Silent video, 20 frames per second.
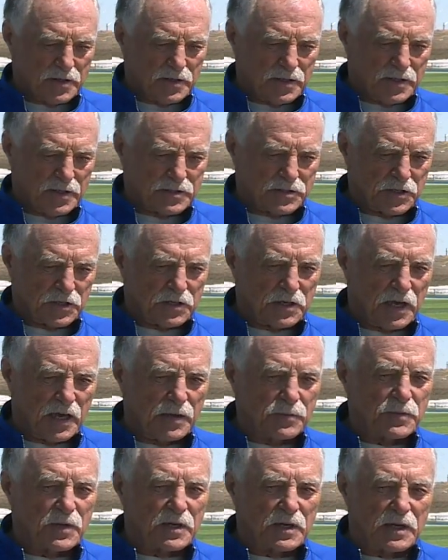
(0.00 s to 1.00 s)
It's a
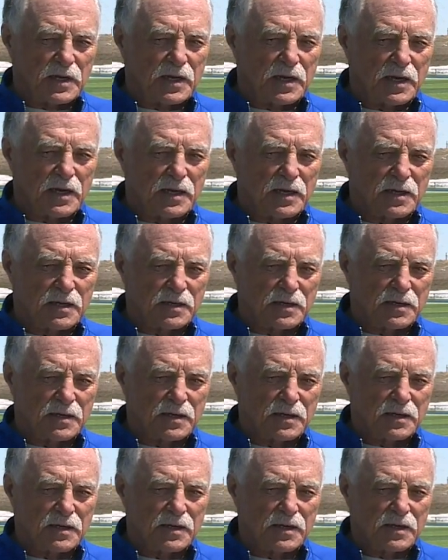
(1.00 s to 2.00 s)
game that it,
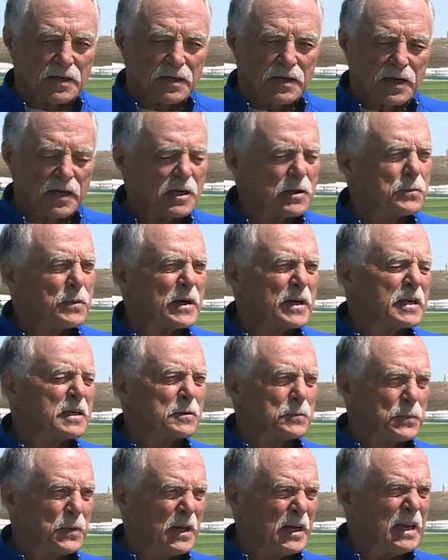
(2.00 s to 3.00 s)
anybody
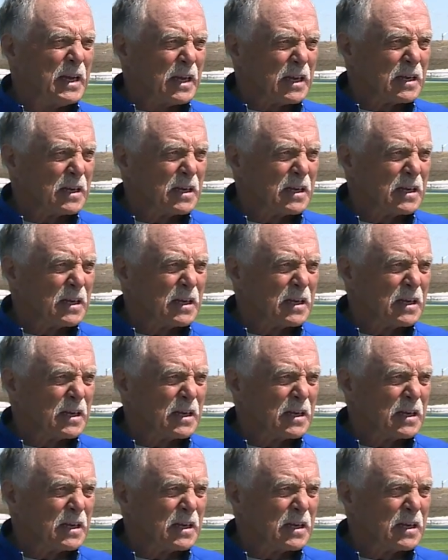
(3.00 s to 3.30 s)
can play.